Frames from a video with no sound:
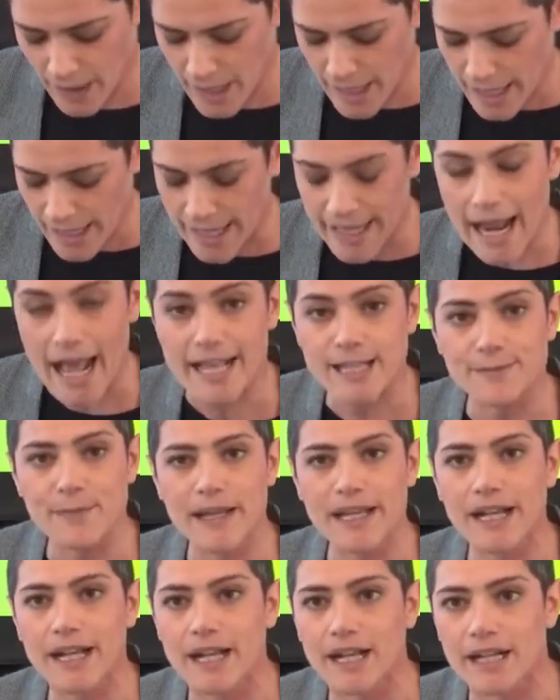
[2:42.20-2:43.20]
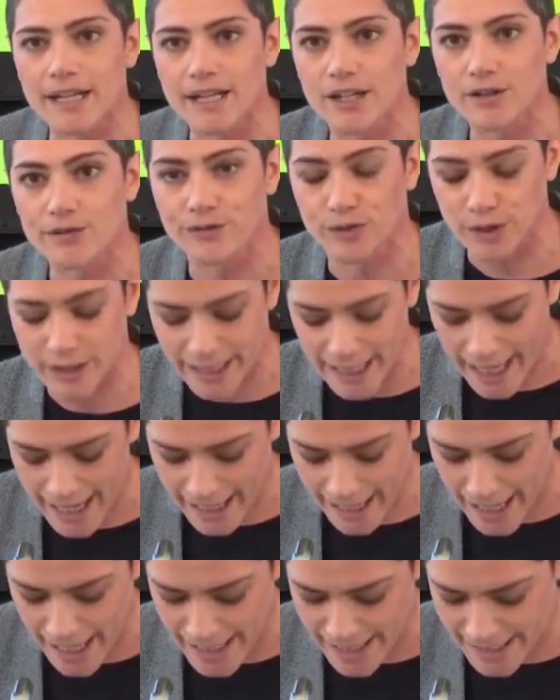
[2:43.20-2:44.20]
It has been clear for
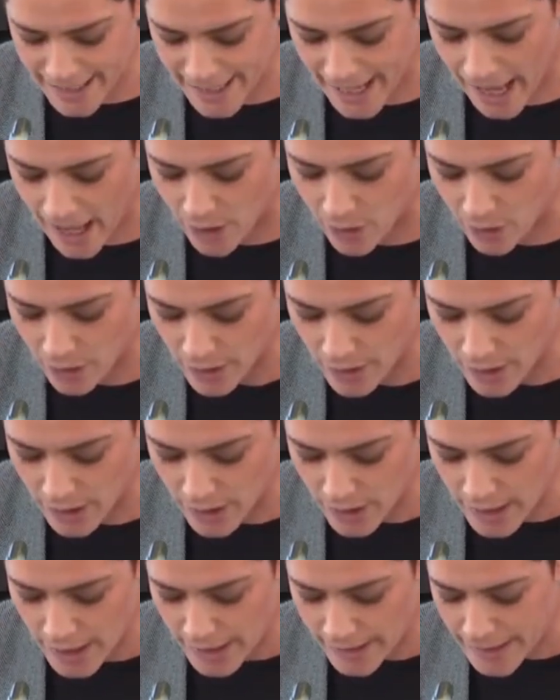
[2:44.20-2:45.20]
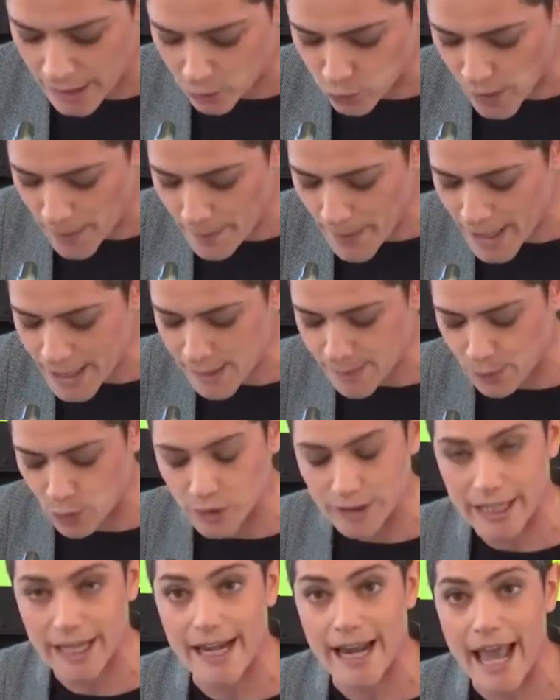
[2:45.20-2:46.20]
decades now that we must
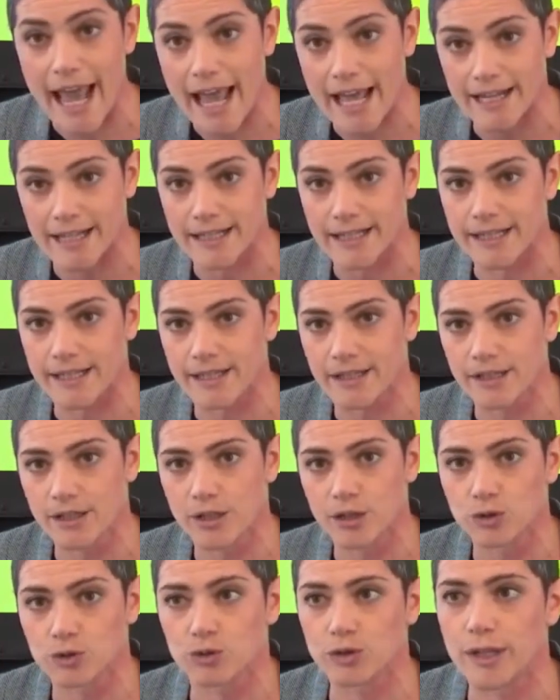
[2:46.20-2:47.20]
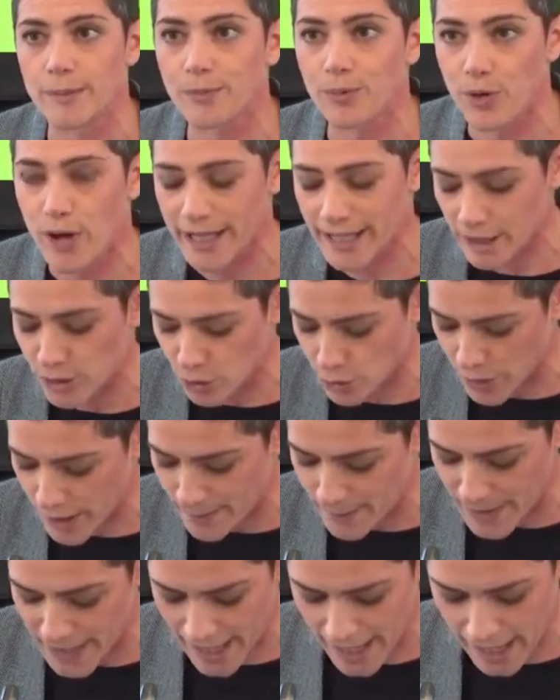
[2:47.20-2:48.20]
put an end to the predatory
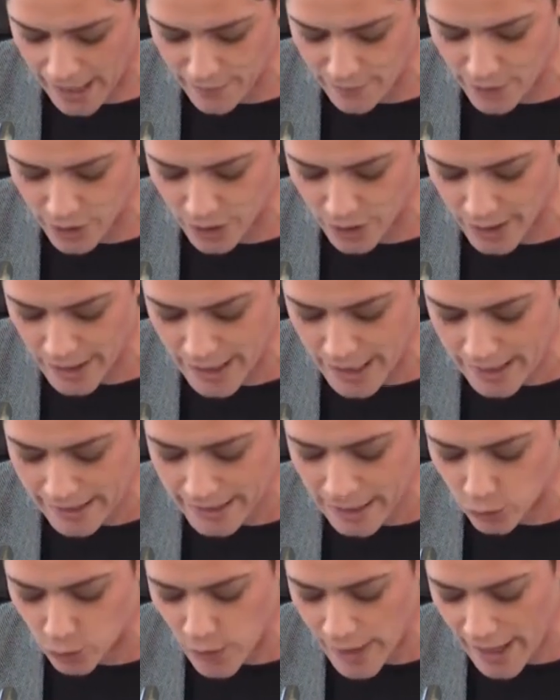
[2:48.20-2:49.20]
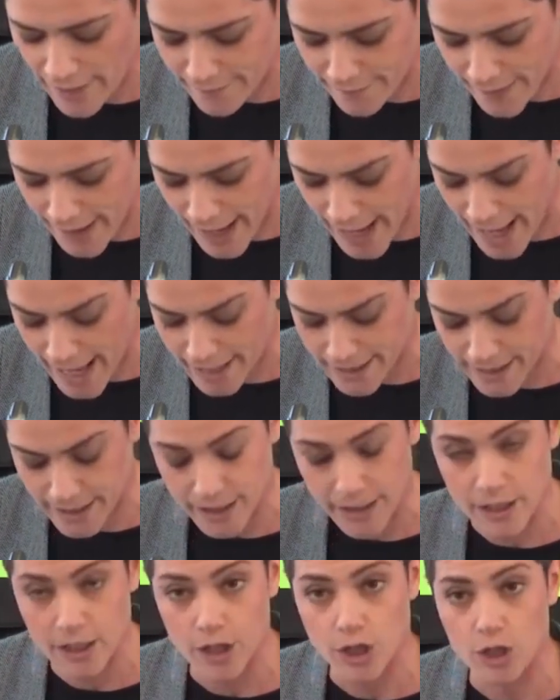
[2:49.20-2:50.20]
behavior that we have had
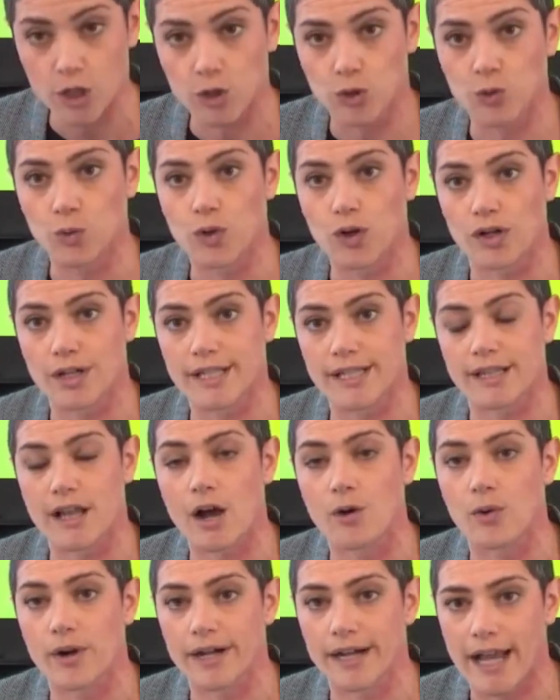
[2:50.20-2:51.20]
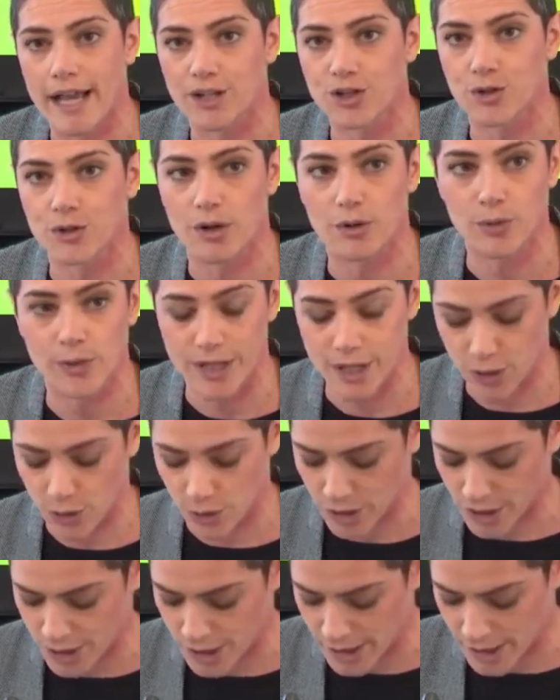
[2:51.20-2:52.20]
towards our natural
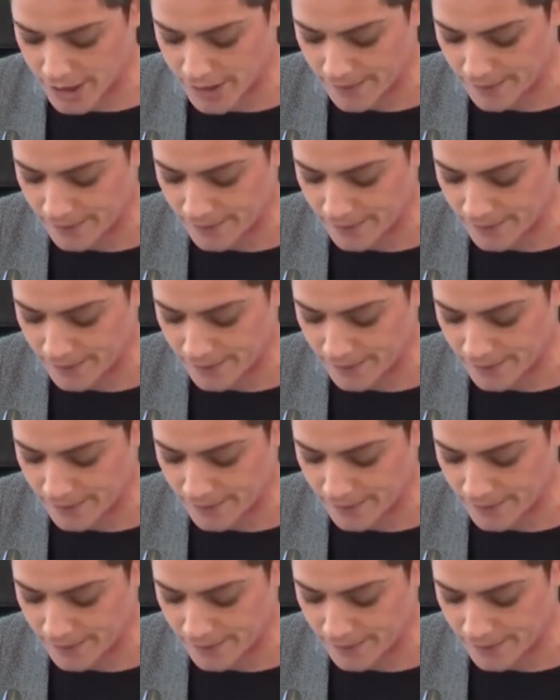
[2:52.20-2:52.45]
resources.